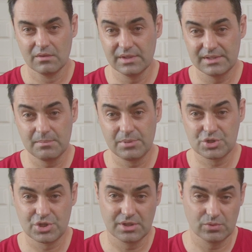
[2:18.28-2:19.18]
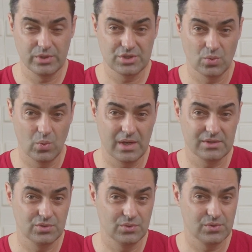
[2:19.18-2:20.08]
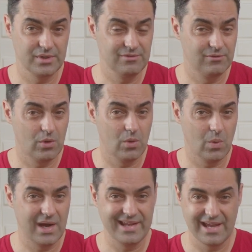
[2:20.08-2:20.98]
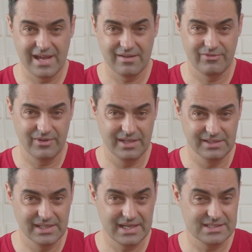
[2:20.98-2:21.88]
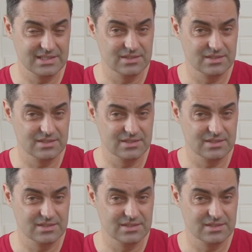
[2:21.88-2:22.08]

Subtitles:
The temperature at which 1234 YF ignites